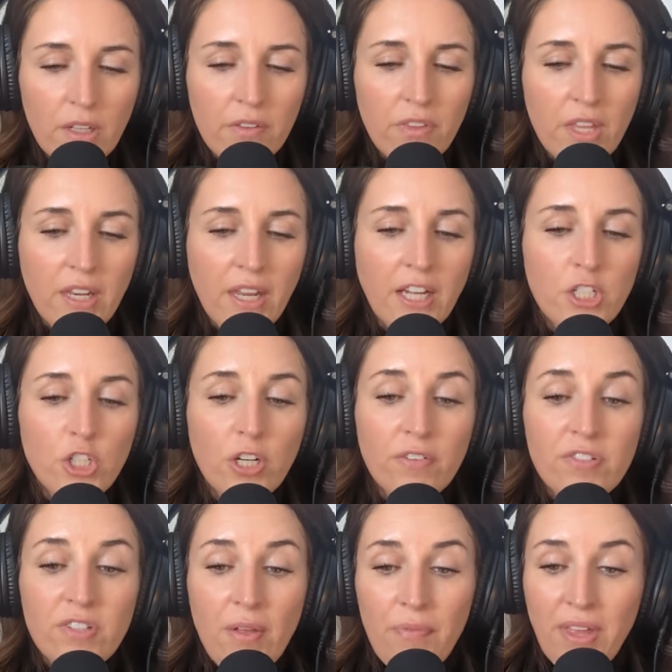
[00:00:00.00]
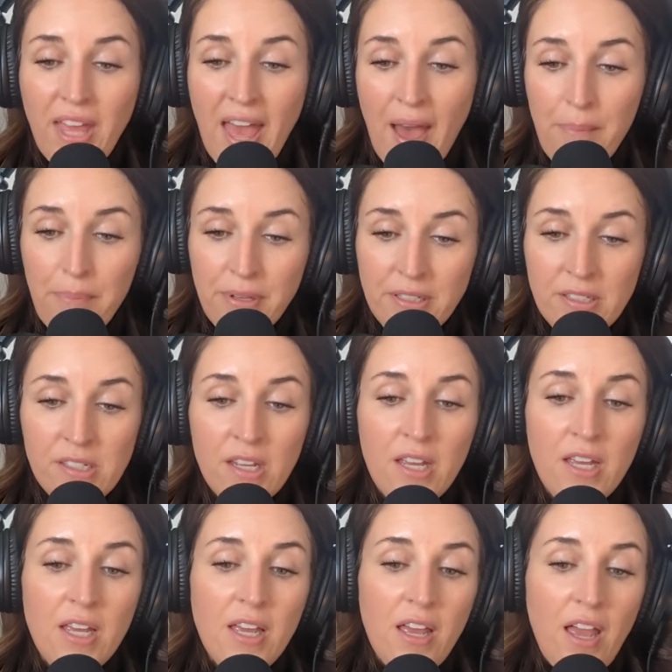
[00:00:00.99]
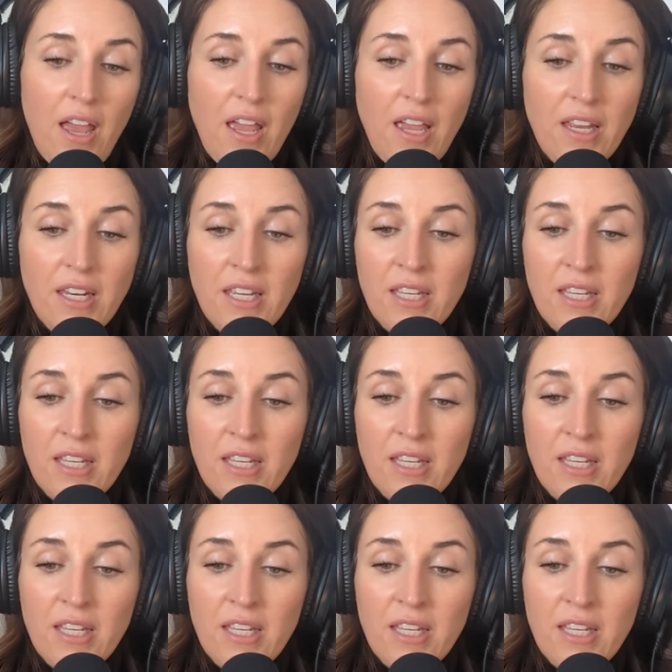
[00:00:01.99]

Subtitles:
That next year, if something happens and